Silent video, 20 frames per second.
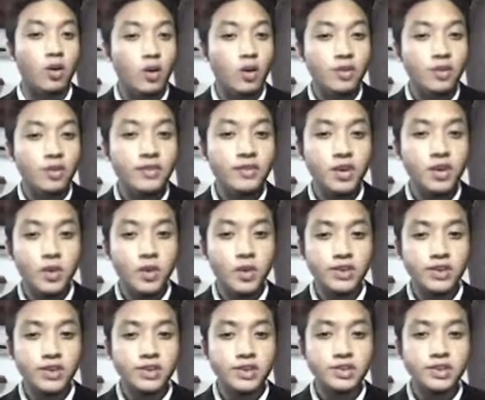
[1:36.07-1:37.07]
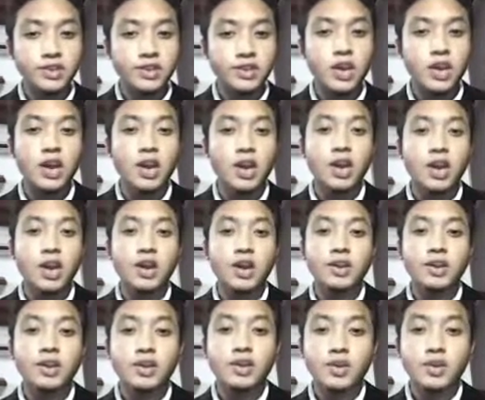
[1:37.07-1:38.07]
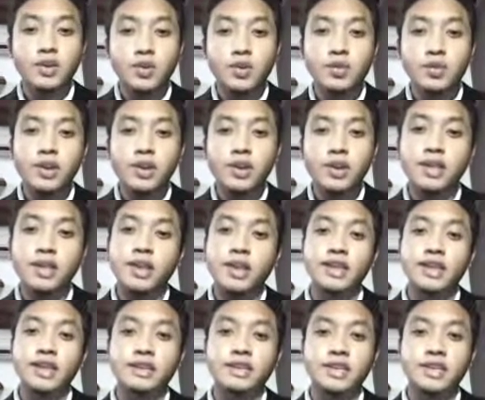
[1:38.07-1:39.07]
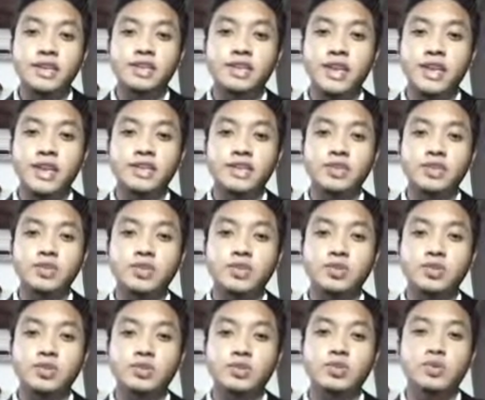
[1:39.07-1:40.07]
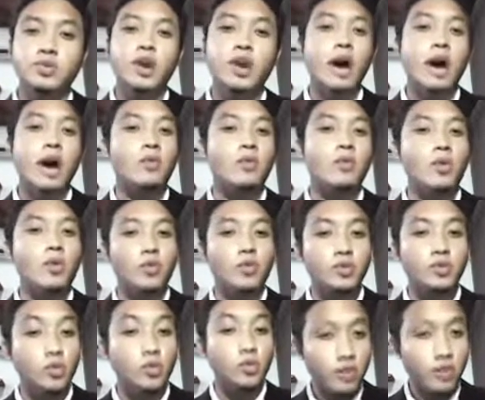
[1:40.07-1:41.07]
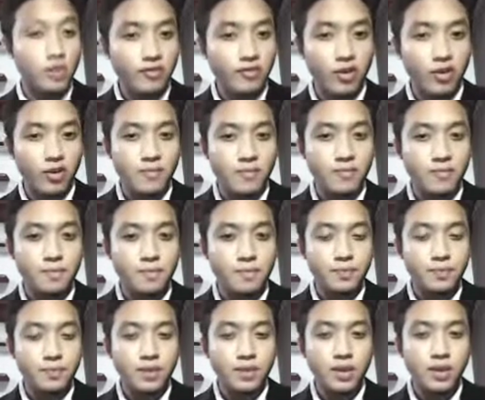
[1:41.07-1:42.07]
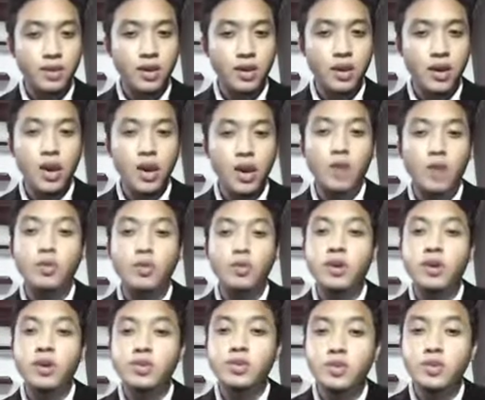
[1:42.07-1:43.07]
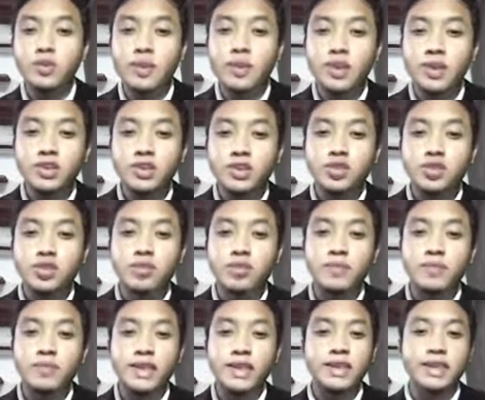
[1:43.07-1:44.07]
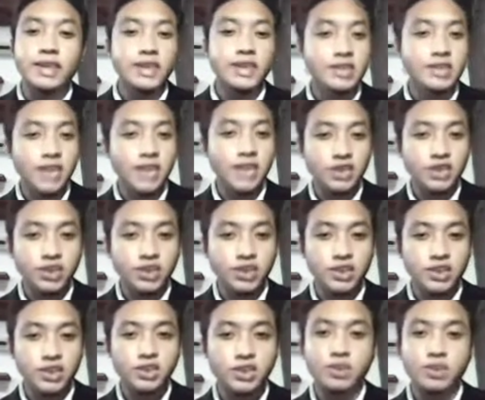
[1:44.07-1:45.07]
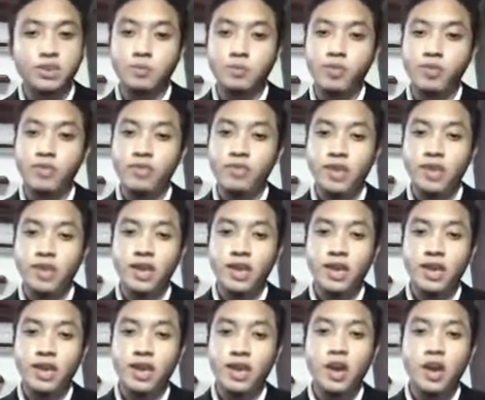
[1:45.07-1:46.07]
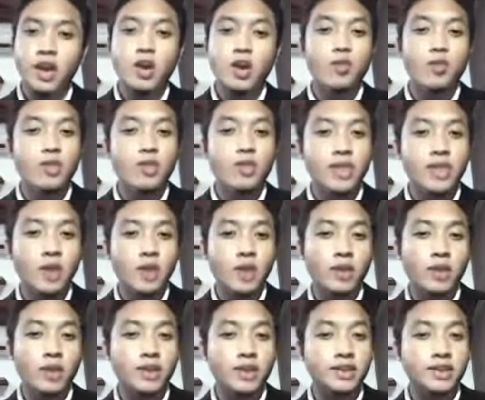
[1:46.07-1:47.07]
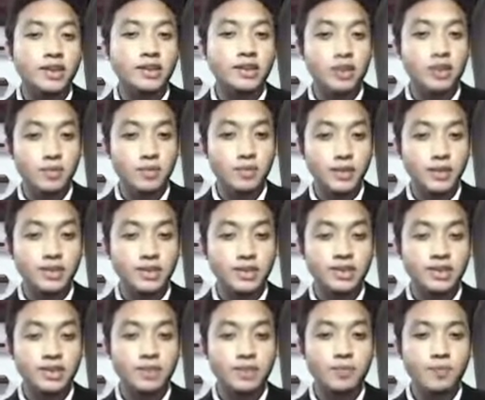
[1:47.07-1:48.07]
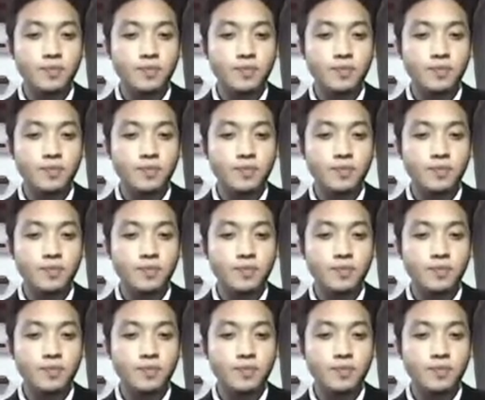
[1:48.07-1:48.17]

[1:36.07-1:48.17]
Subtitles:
all of the questions during the listening test through our own Google form. We also managed to complete this session smoothly without any disturbance.